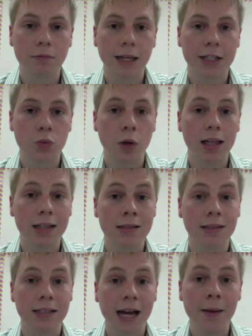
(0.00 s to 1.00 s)
as well
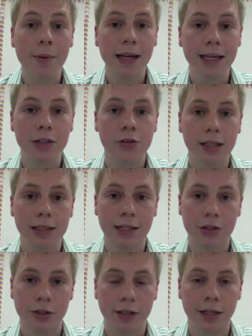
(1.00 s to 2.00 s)
as tie back into the
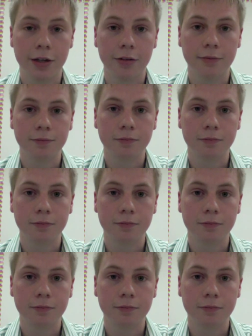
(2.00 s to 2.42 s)
attention getter.